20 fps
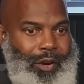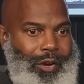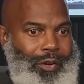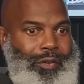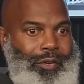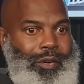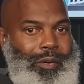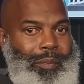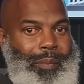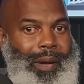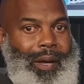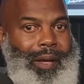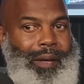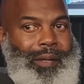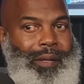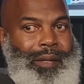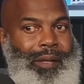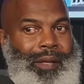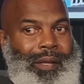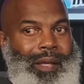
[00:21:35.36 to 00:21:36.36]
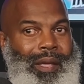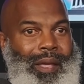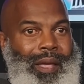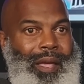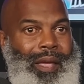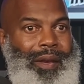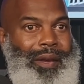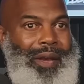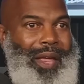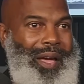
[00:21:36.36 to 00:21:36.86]
hurting nobody.
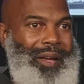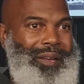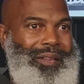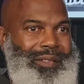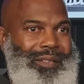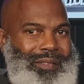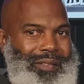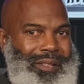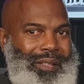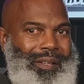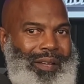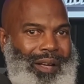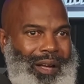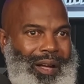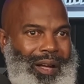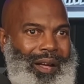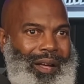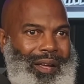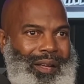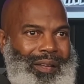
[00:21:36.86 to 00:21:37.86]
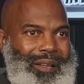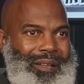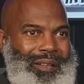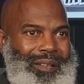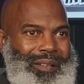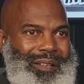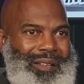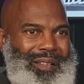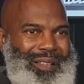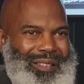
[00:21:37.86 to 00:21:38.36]
Now I can see, all right,
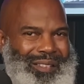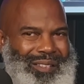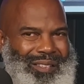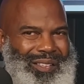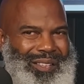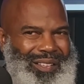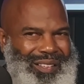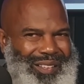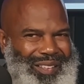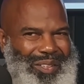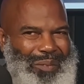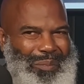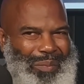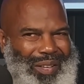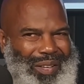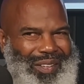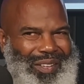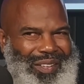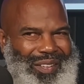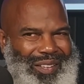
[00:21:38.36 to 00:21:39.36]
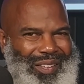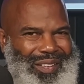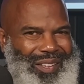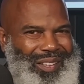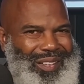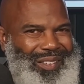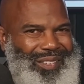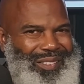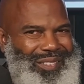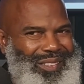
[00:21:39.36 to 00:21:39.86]
is it still any money in it?
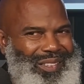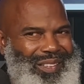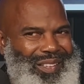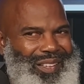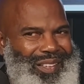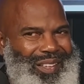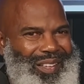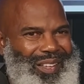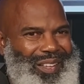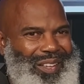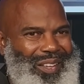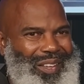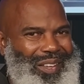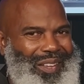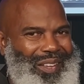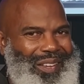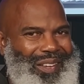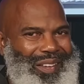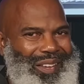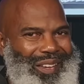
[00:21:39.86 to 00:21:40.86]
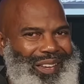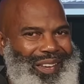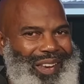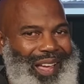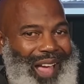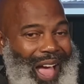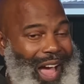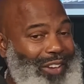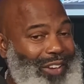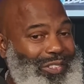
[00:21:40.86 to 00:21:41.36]
Because like
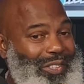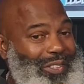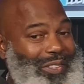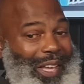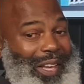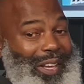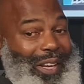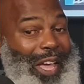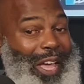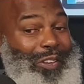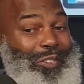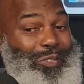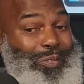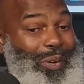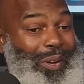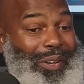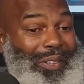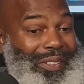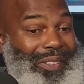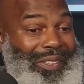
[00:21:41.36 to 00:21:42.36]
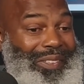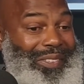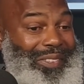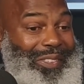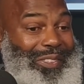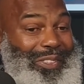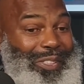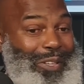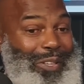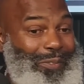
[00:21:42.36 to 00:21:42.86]
I used to think like drug dealers and
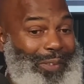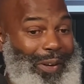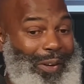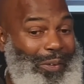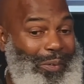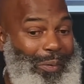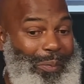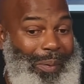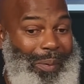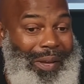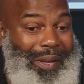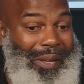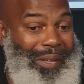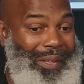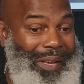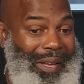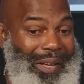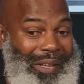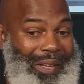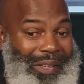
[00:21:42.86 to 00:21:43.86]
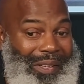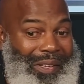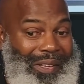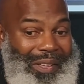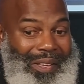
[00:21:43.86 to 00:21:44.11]
stuff out the way, like